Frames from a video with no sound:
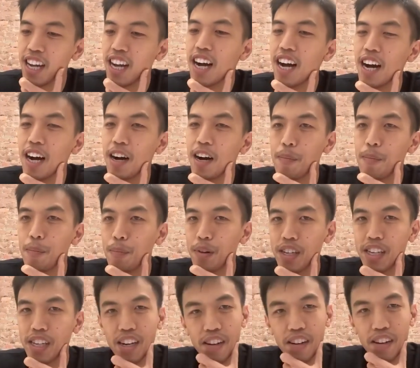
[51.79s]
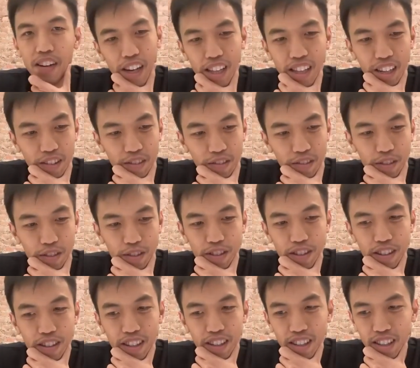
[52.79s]
I think
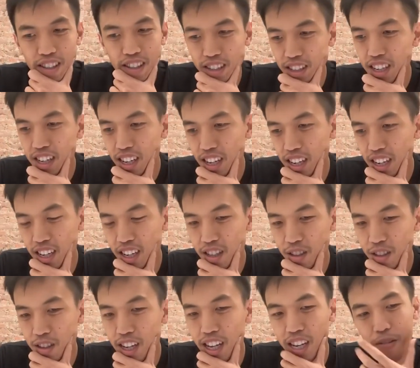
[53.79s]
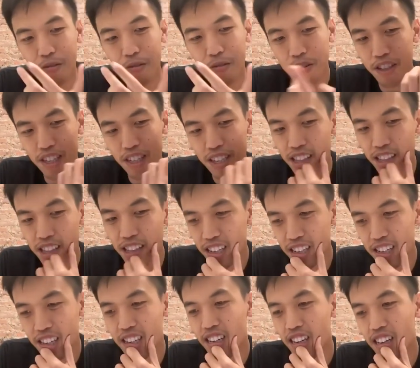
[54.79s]
for today, we really
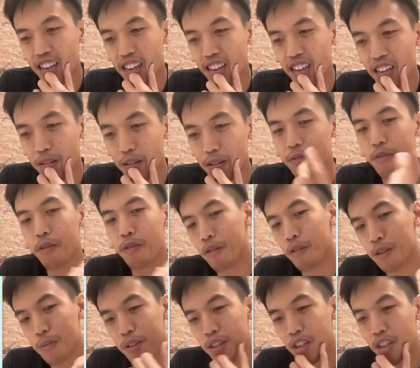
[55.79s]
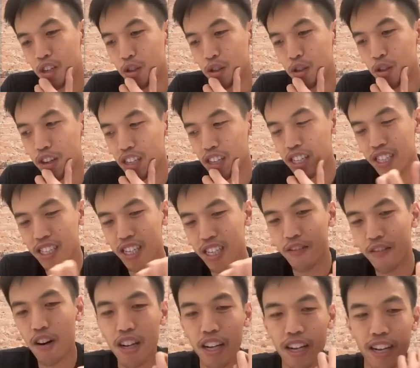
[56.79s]
like, I've always been enjoying these
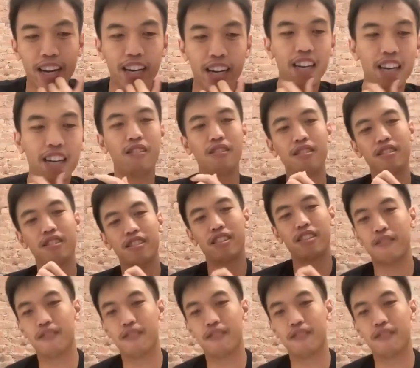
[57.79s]
kind of online hackathons.